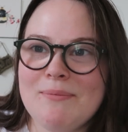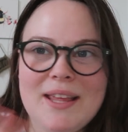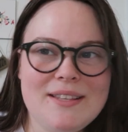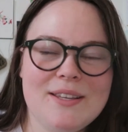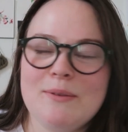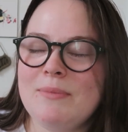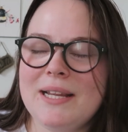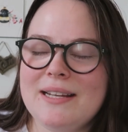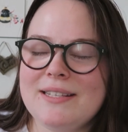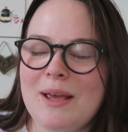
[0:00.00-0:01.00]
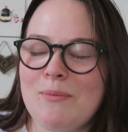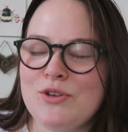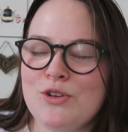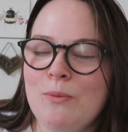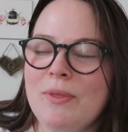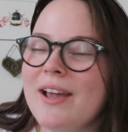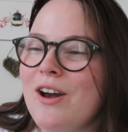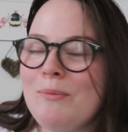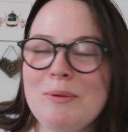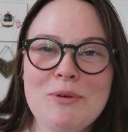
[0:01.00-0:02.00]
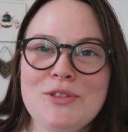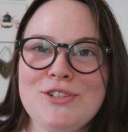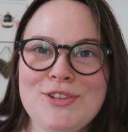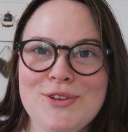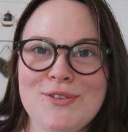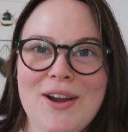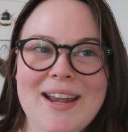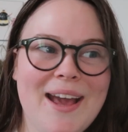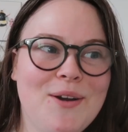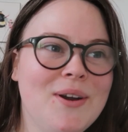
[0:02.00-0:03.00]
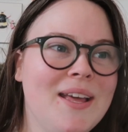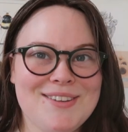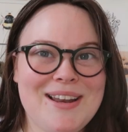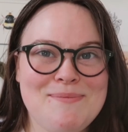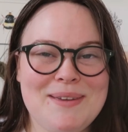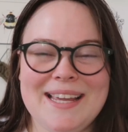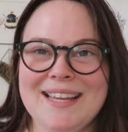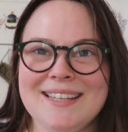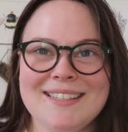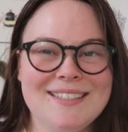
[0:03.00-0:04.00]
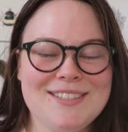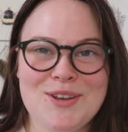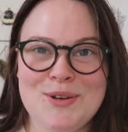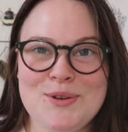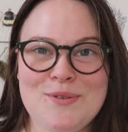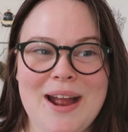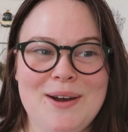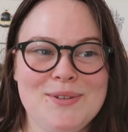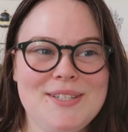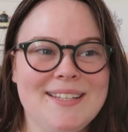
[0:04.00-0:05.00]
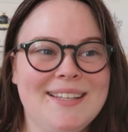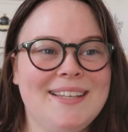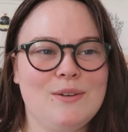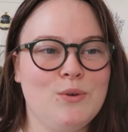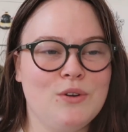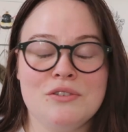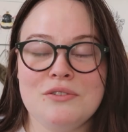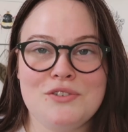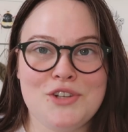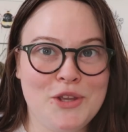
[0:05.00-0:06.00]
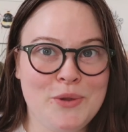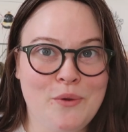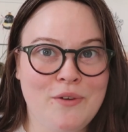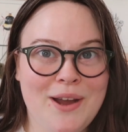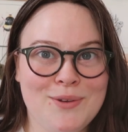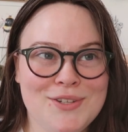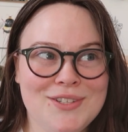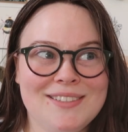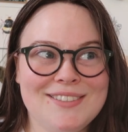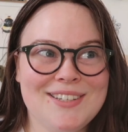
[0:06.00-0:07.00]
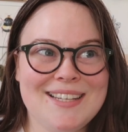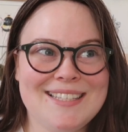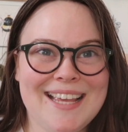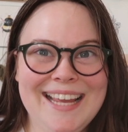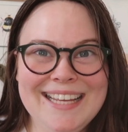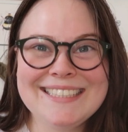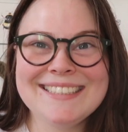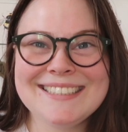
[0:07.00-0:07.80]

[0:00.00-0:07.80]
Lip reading: but that's a completely separate job that I can't be bothered to do right now. So let me turn you around, or show you around, should I say.